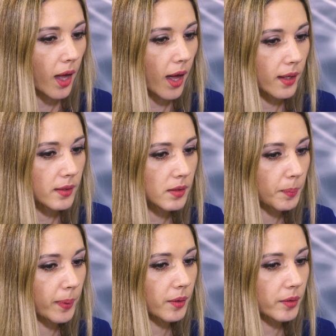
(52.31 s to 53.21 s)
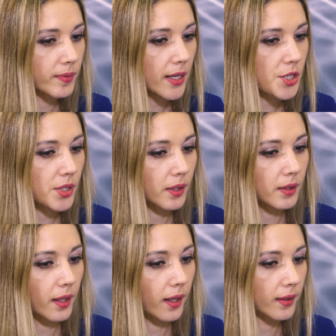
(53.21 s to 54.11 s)
And by
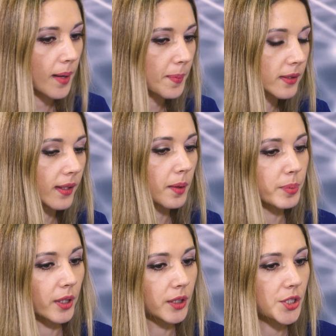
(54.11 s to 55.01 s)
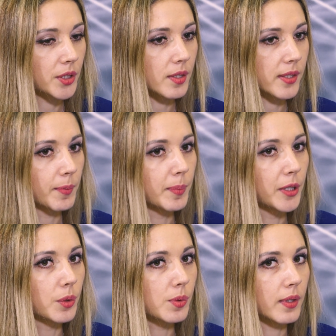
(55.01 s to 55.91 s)
convention, academics and practitioners have been
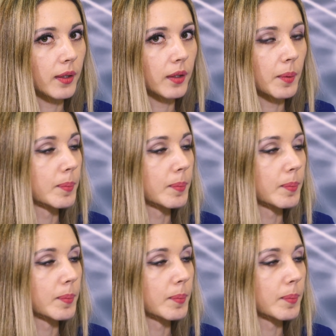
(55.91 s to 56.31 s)
using